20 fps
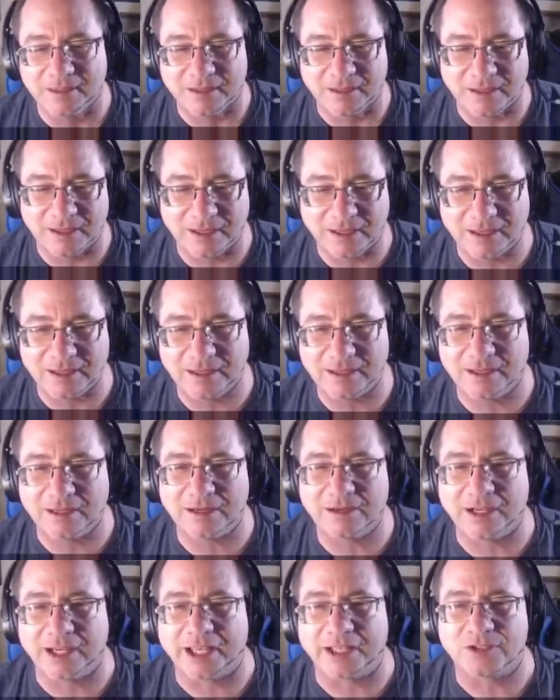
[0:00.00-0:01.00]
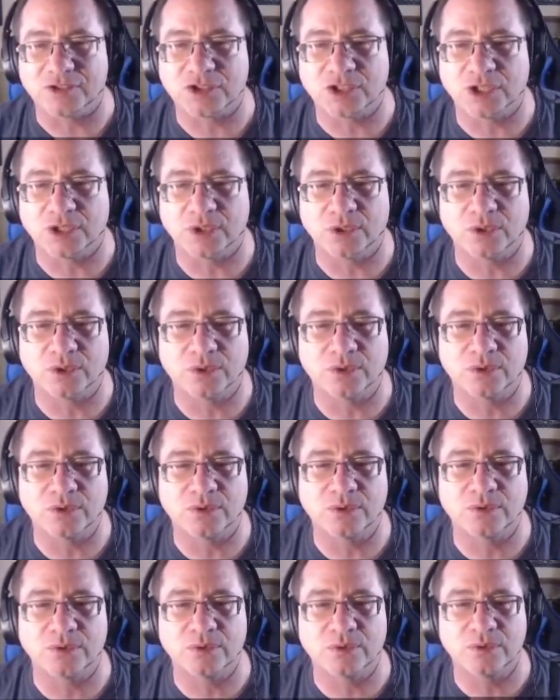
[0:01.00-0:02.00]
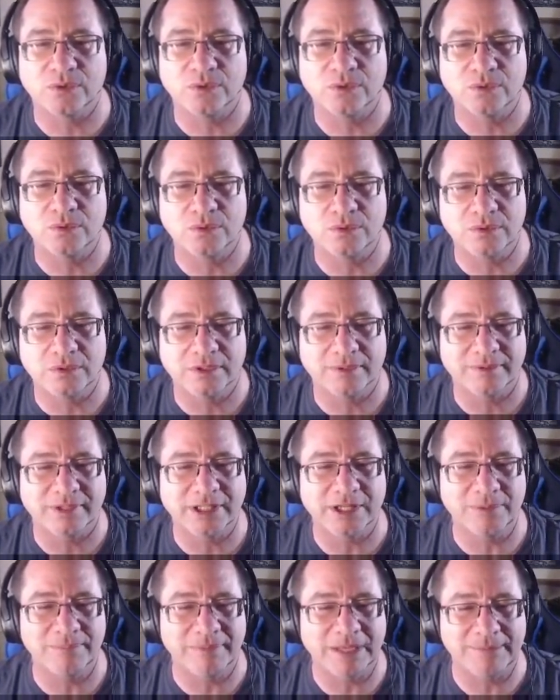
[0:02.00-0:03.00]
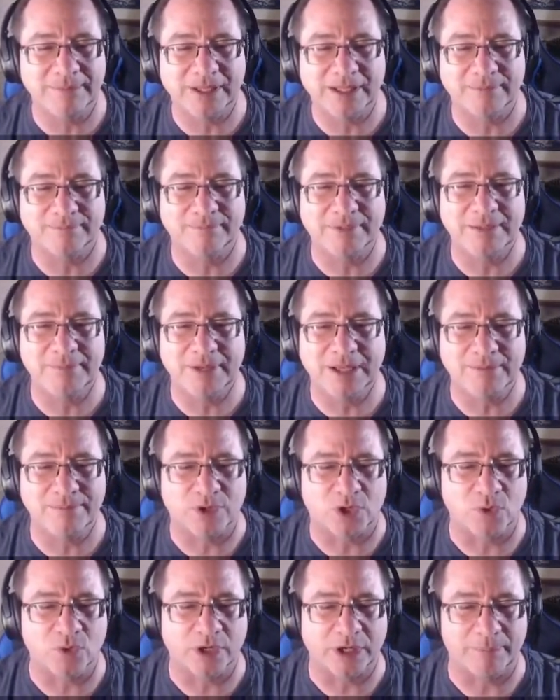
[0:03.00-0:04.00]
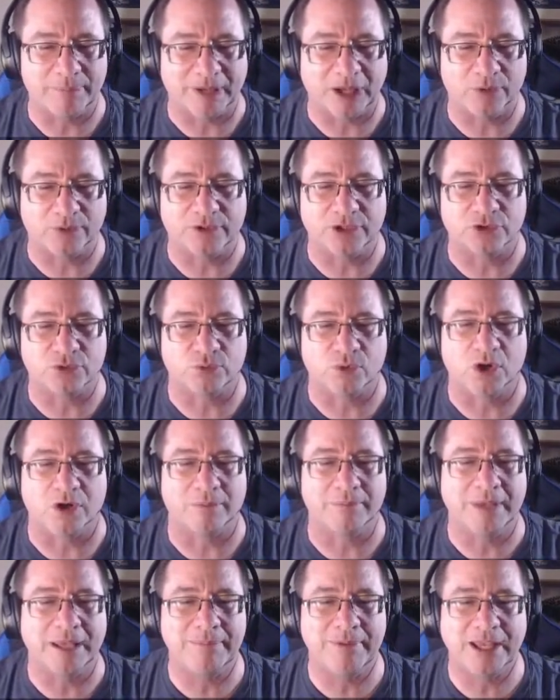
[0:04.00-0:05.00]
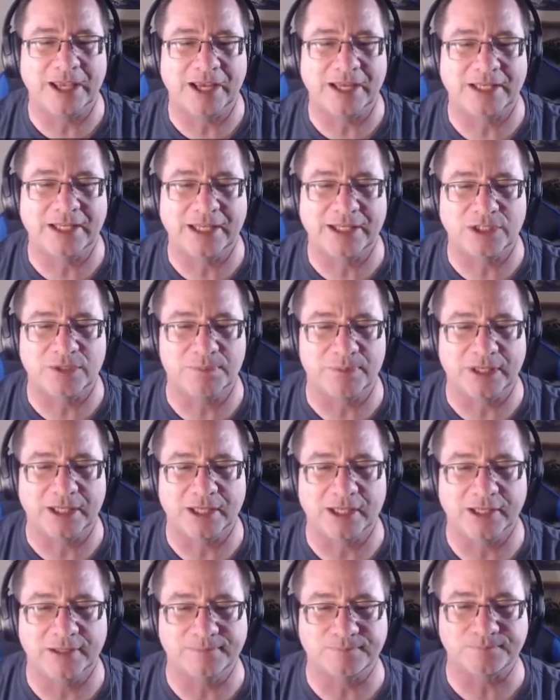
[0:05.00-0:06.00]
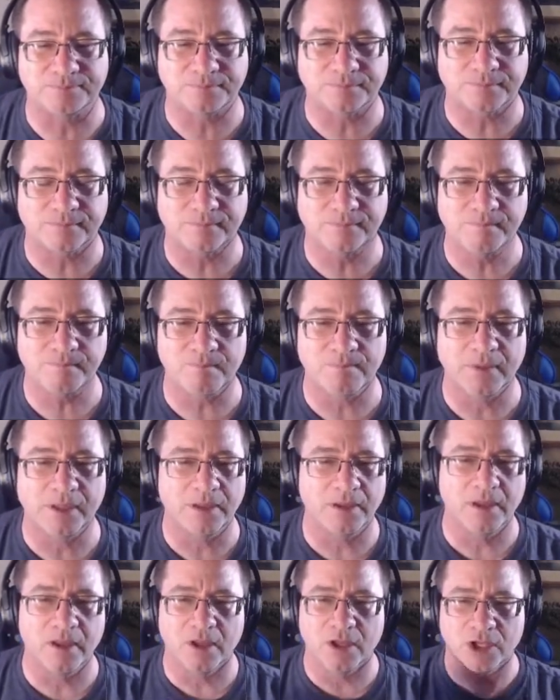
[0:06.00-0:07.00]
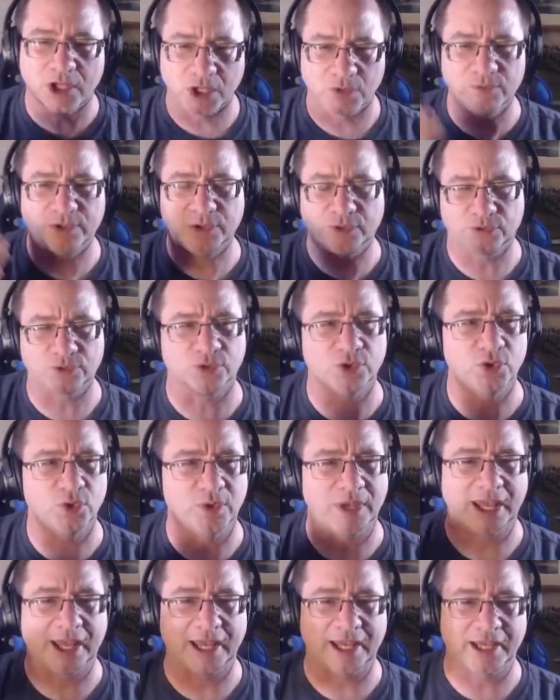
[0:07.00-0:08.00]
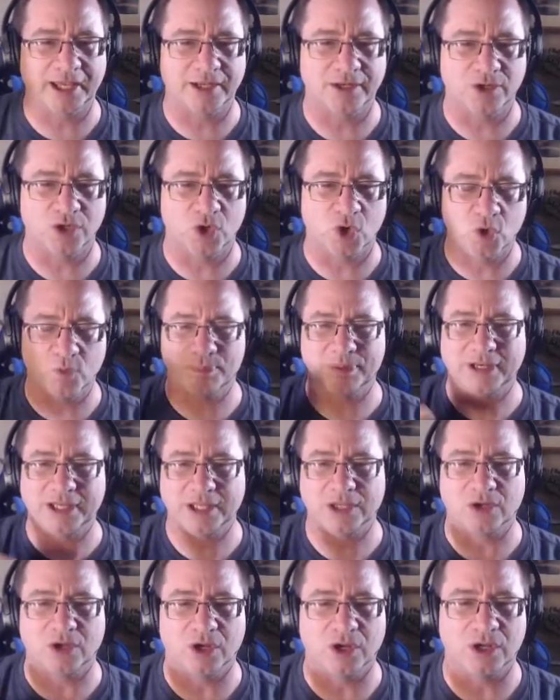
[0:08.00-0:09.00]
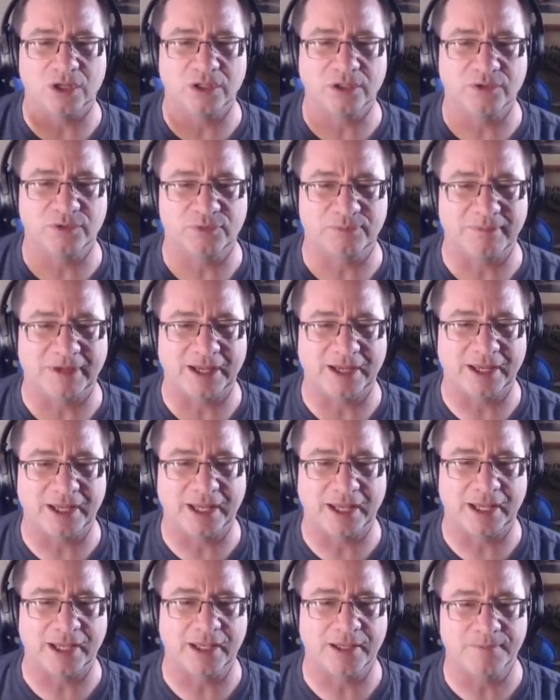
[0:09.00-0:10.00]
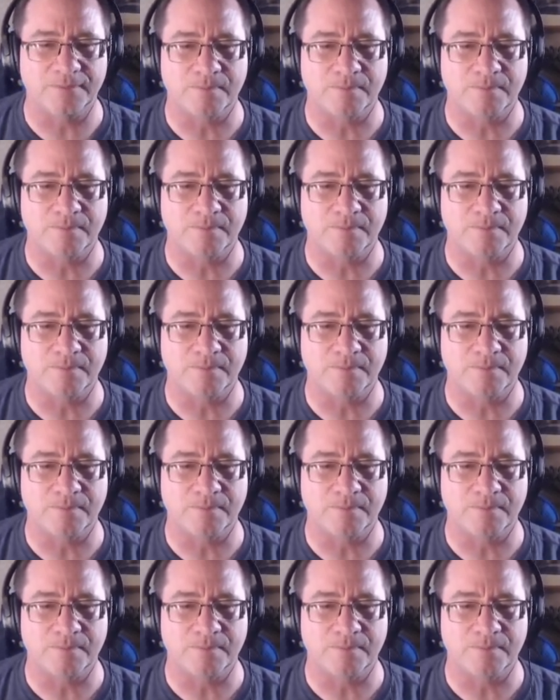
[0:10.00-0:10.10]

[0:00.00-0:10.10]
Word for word: uh, all right so know, maybe maybe I'm going about this wrong. Maybe I need to be going through and opening all of my